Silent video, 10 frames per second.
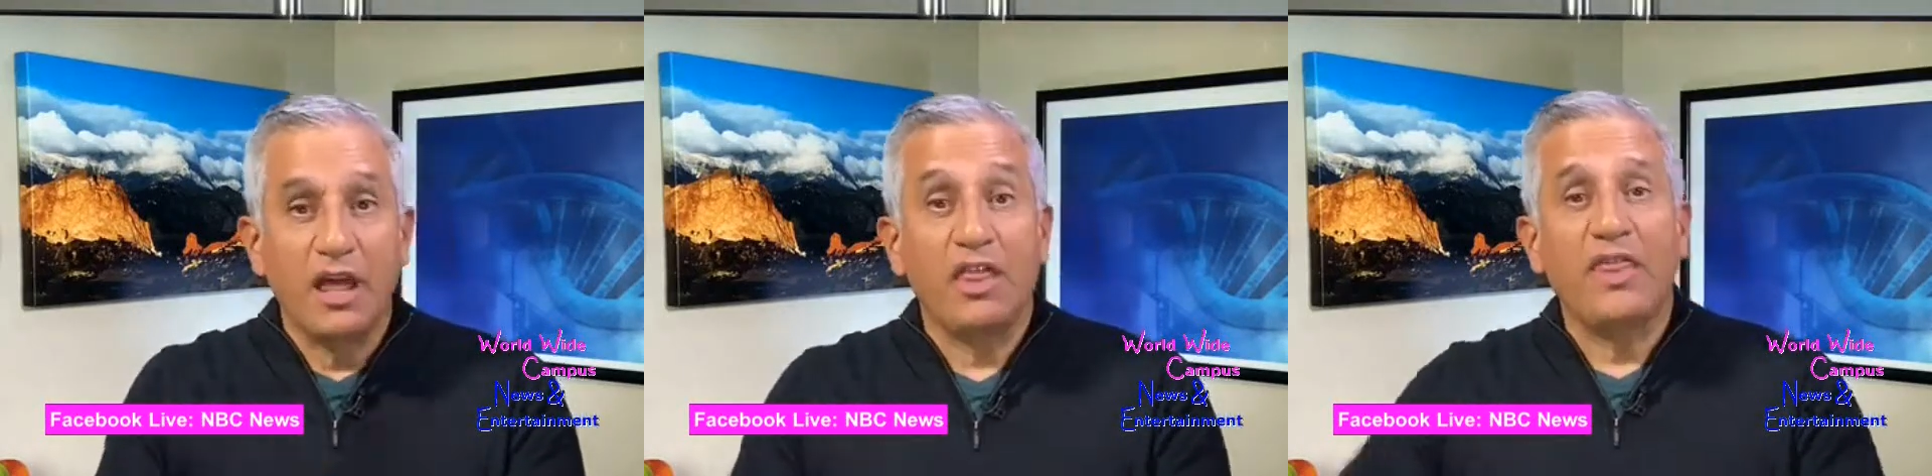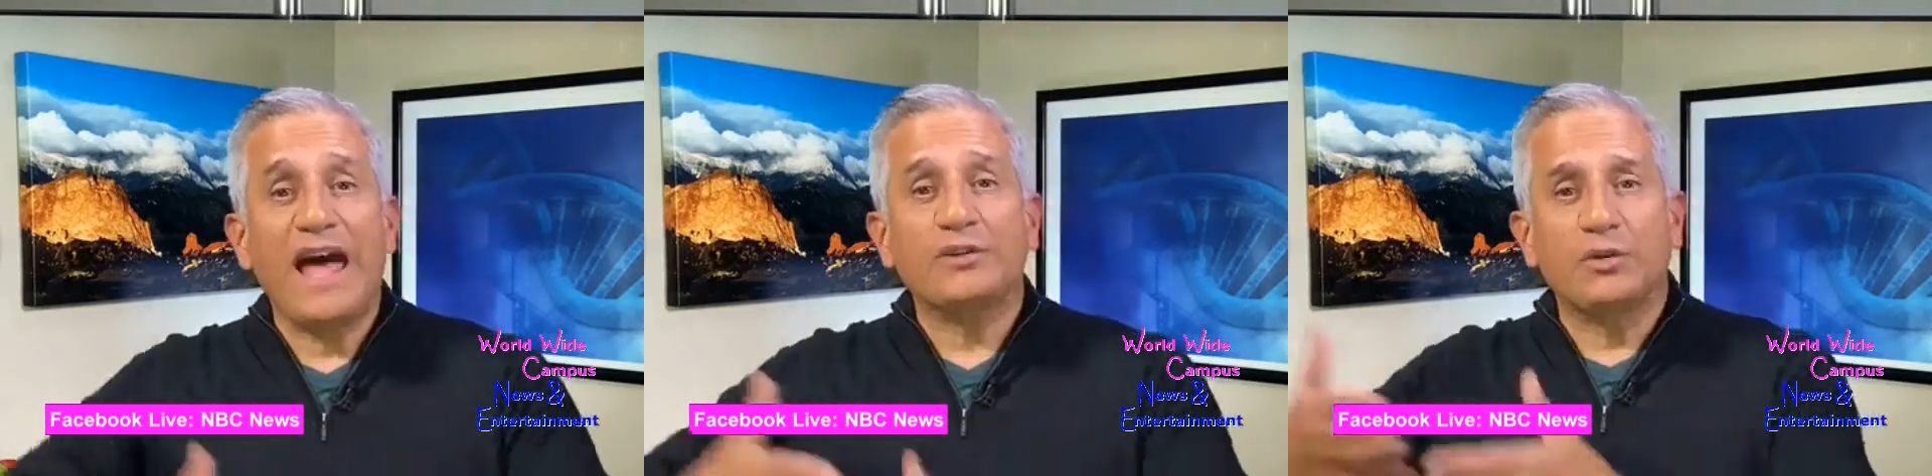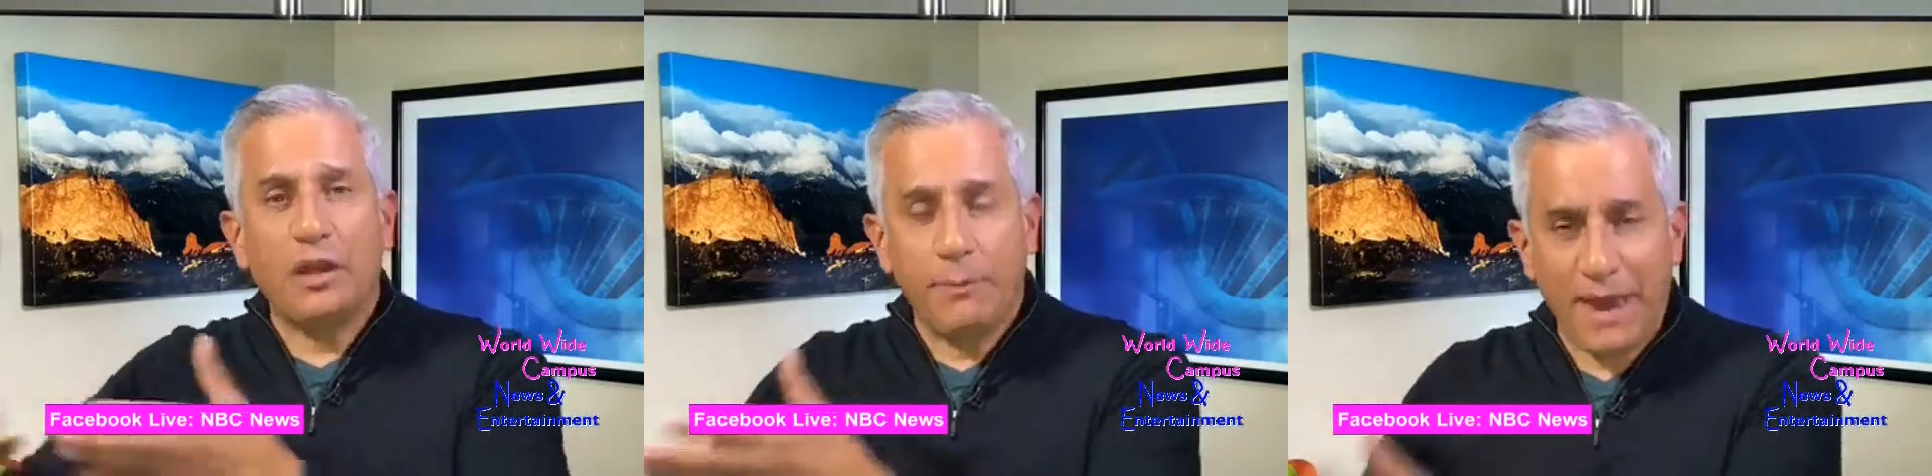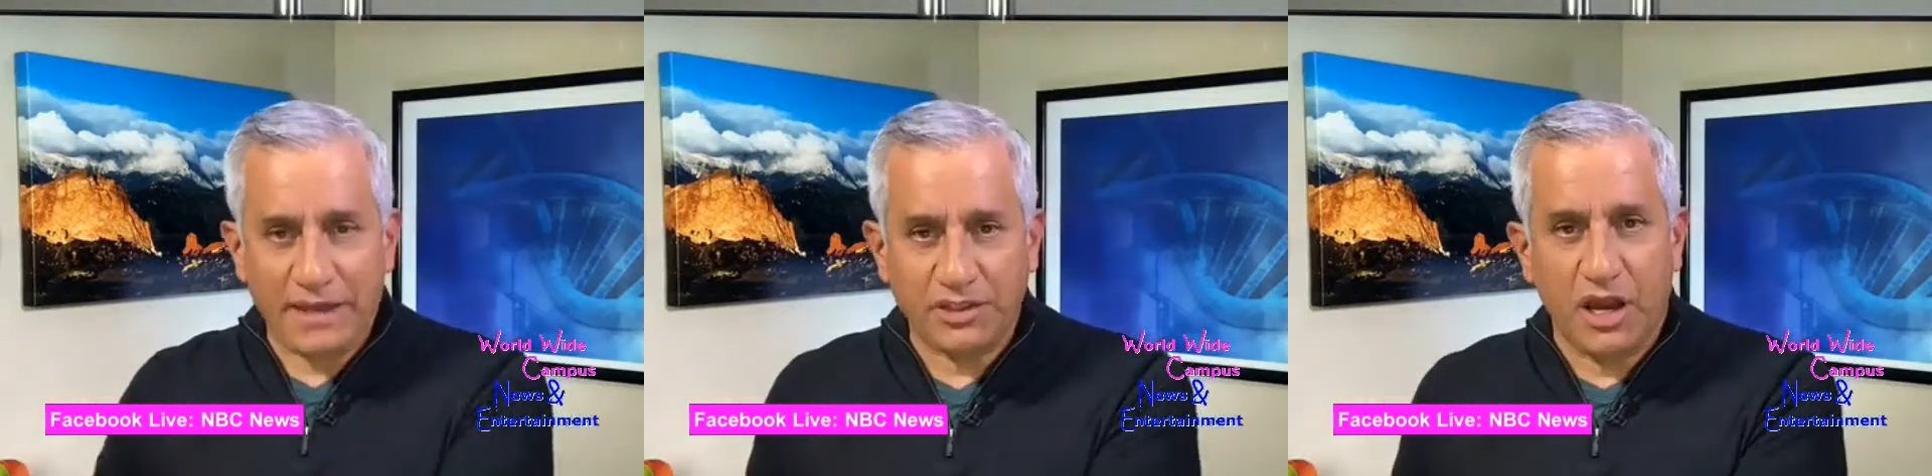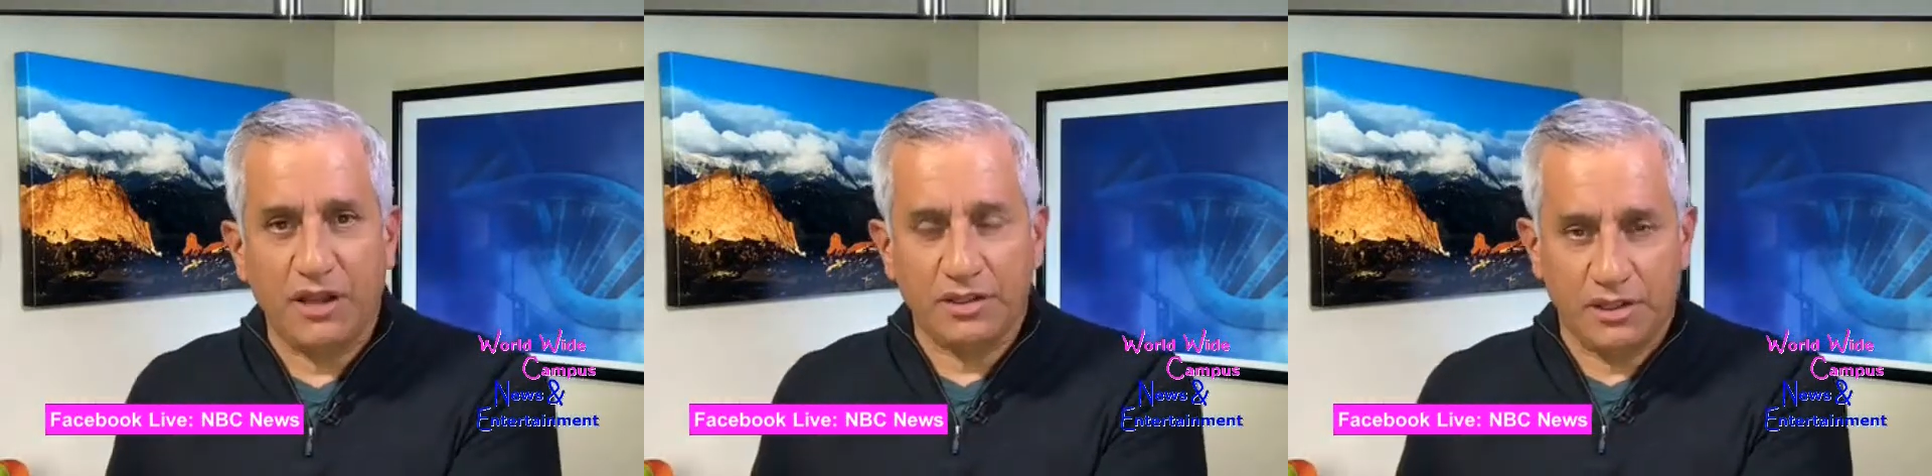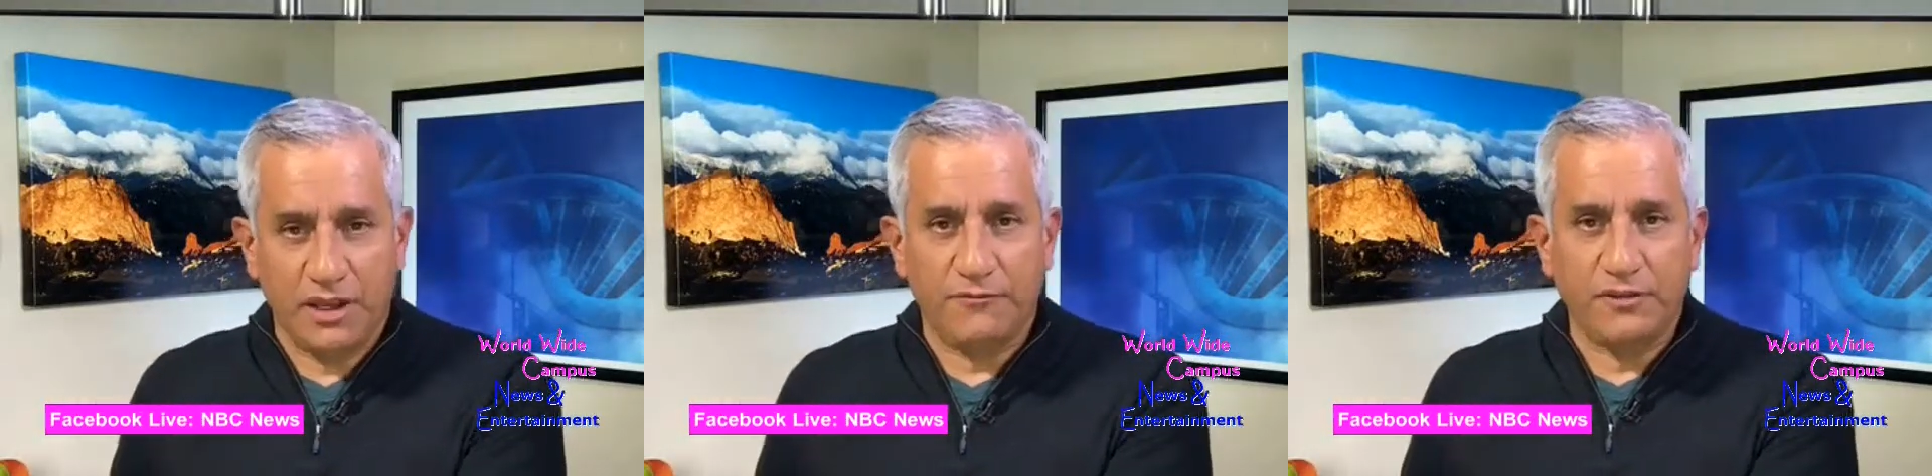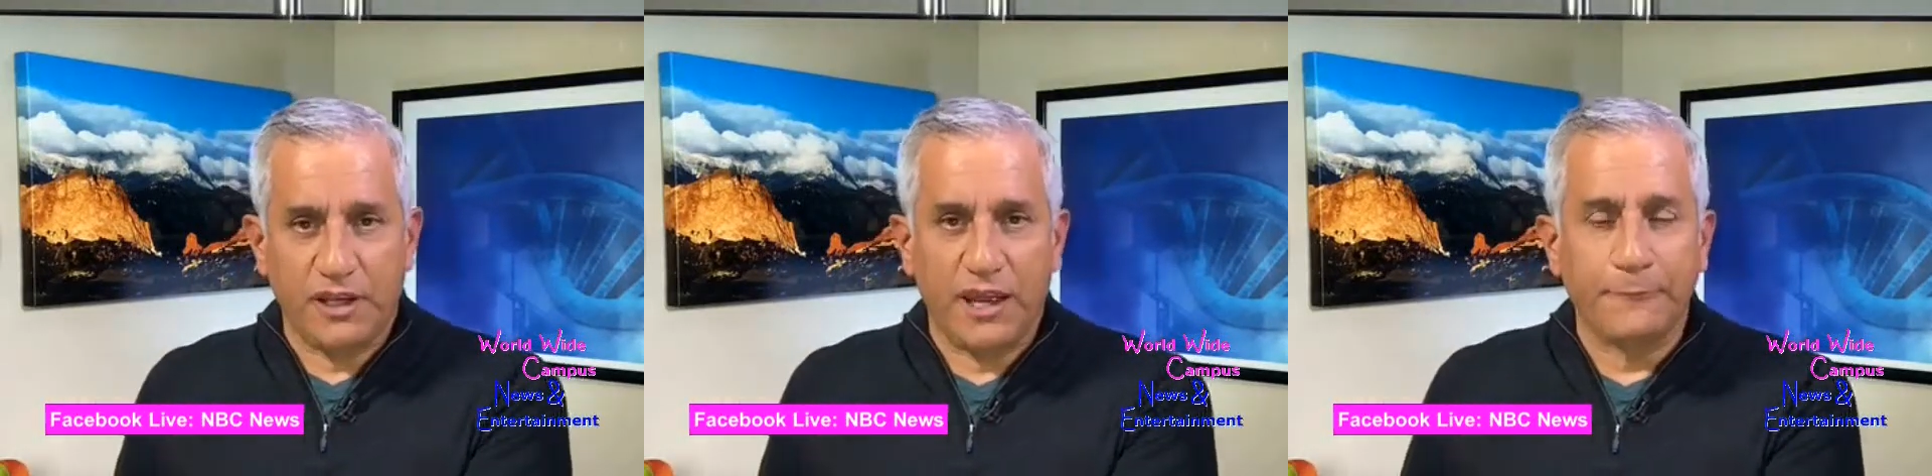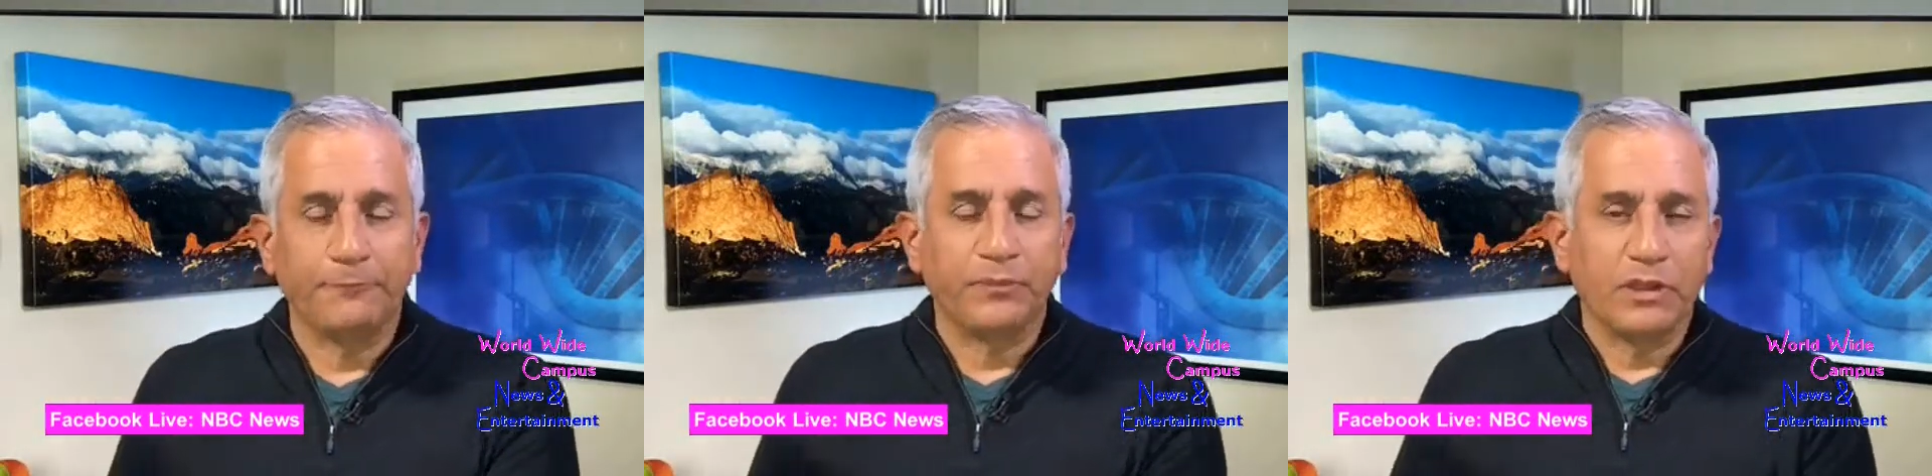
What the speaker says: That's what they passed on to the FDA.